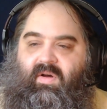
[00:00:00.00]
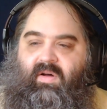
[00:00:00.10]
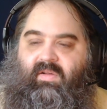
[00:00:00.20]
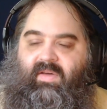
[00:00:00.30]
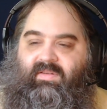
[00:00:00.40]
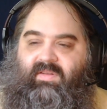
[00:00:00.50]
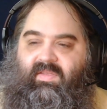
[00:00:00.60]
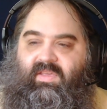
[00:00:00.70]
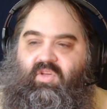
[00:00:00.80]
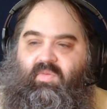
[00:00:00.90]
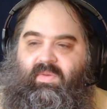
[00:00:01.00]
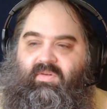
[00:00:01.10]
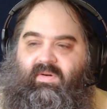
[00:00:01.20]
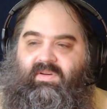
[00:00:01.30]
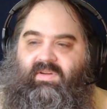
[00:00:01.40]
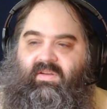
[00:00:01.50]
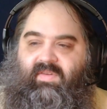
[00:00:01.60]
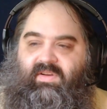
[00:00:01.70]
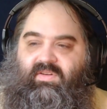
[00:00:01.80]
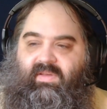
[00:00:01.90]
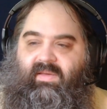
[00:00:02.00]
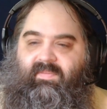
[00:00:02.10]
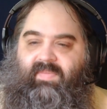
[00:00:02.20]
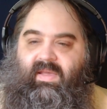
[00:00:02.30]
all lost to the Human Torch individually,